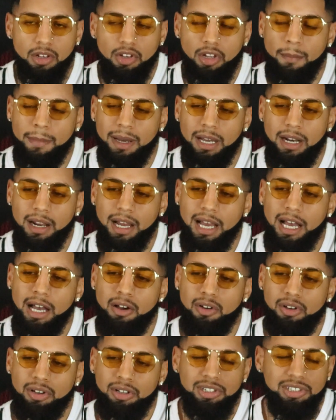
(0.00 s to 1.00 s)
No matter
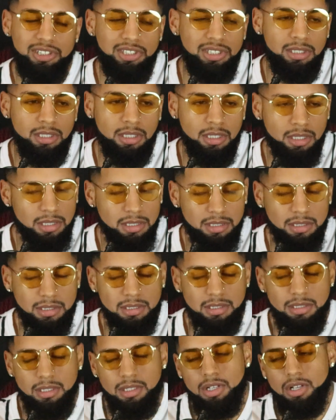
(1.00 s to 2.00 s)
how good she
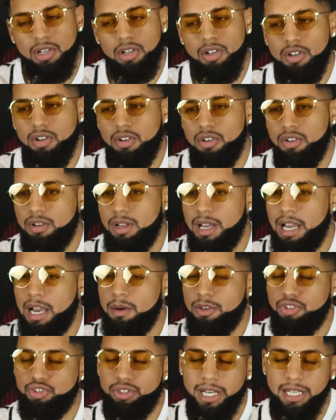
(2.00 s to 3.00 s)
looks,
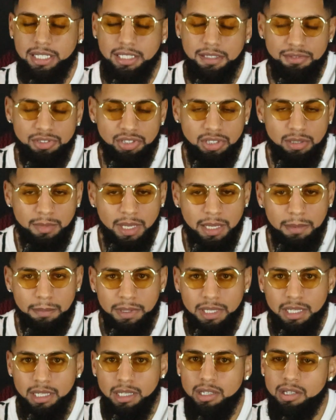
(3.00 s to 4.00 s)
how attractive she may
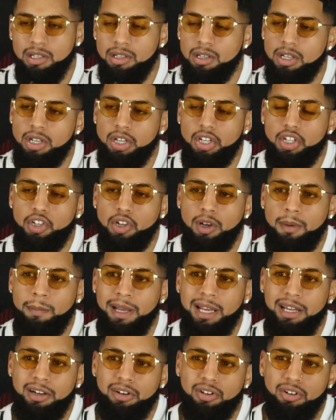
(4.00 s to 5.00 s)
be, no
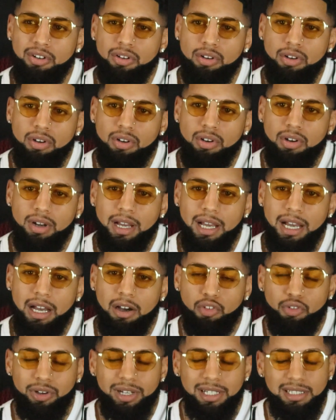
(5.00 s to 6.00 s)
matter
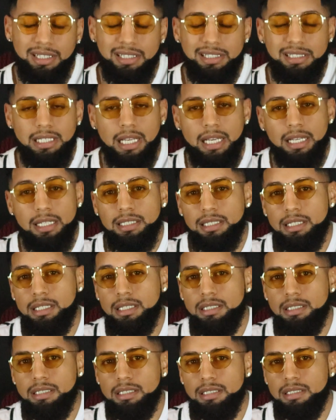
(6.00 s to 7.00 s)
how great the sex
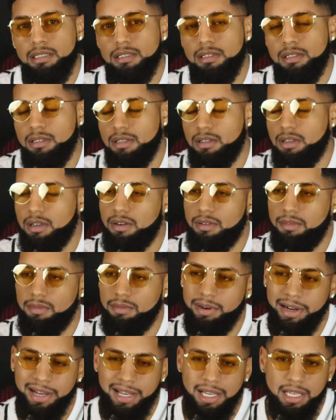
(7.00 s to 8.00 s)
is,
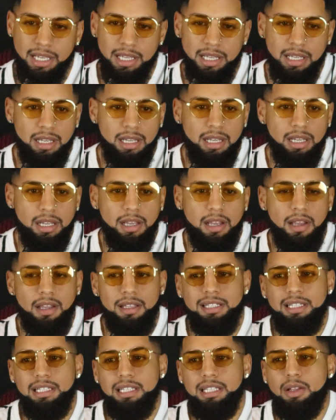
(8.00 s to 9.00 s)
right,
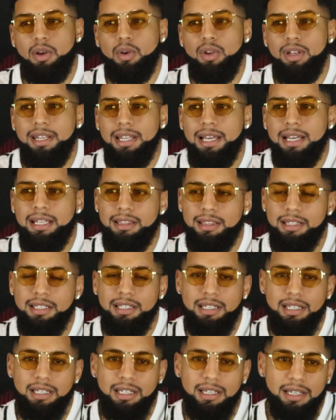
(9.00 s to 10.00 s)

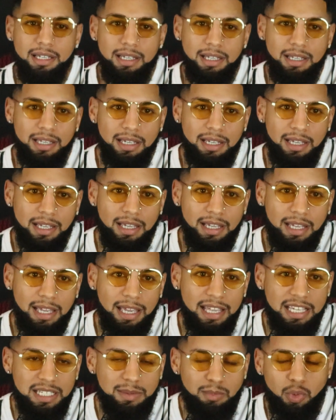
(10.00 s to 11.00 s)
nothing
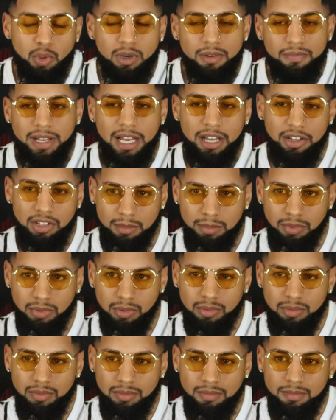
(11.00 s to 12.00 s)
is more
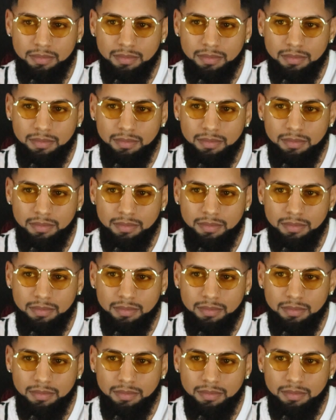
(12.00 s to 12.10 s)
valuable